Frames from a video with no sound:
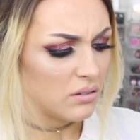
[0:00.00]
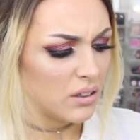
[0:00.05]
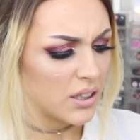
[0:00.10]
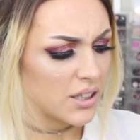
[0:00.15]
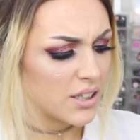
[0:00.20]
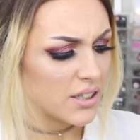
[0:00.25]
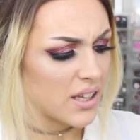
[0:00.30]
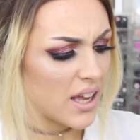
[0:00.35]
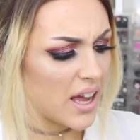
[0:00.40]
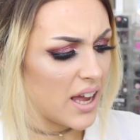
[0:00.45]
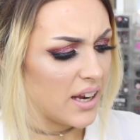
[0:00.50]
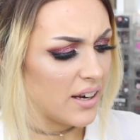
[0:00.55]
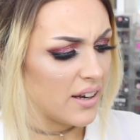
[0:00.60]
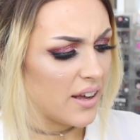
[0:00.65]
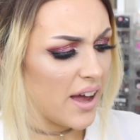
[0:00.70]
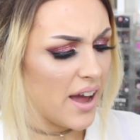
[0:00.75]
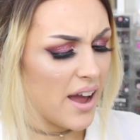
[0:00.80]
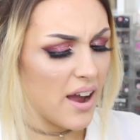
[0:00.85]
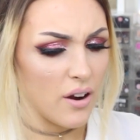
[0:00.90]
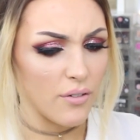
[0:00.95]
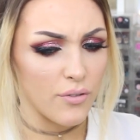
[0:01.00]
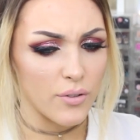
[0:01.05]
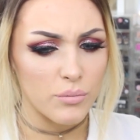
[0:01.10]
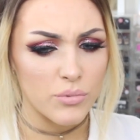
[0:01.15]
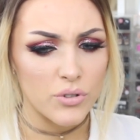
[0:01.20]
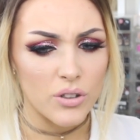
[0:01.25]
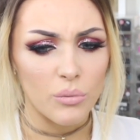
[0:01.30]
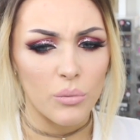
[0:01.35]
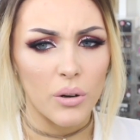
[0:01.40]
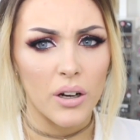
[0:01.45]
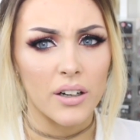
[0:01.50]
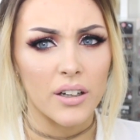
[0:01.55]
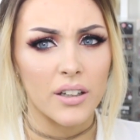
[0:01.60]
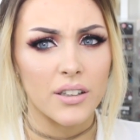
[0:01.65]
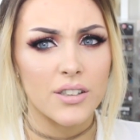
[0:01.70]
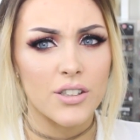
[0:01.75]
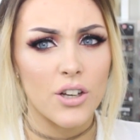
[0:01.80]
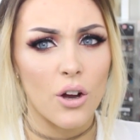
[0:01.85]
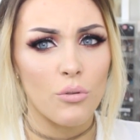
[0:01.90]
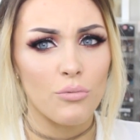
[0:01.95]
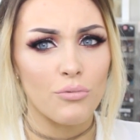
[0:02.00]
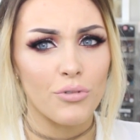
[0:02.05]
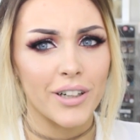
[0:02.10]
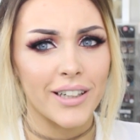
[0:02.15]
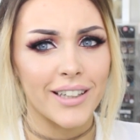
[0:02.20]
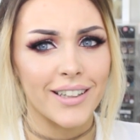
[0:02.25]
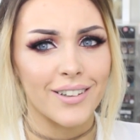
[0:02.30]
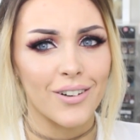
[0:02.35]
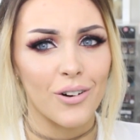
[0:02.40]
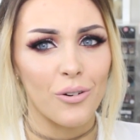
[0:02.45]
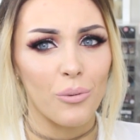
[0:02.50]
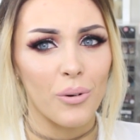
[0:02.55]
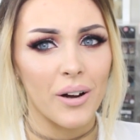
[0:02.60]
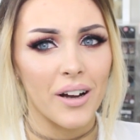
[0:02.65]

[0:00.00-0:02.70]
I just ate a hair from somewhere and I don't really know